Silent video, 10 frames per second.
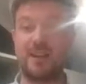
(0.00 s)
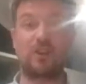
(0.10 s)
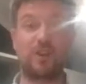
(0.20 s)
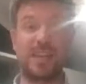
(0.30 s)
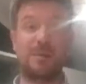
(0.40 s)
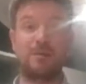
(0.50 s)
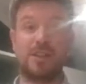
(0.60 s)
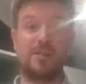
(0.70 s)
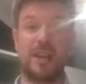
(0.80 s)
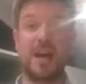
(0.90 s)
And the good thing
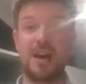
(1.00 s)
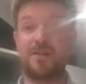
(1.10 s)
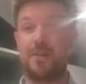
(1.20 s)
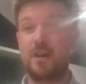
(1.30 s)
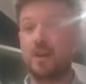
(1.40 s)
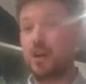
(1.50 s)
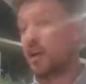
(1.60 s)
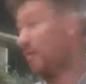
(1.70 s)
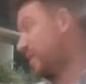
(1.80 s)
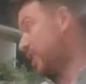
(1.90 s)
about having a live
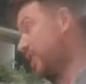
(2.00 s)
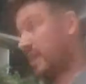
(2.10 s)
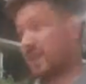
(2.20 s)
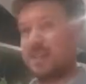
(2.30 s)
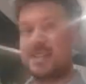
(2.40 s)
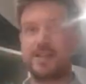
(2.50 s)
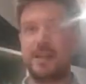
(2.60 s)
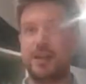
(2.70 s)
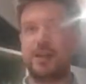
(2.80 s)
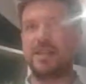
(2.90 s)
conversation like this is
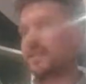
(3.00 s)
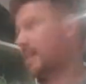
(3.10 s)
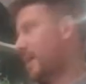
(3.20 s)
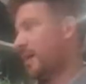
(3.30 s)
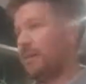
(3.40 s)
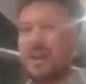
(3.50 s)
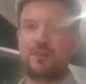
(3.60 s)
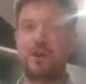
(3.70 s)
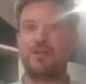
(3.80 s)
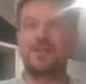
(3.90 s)
like you can see that
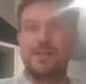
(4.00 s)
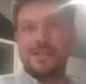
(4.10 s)
even though I've said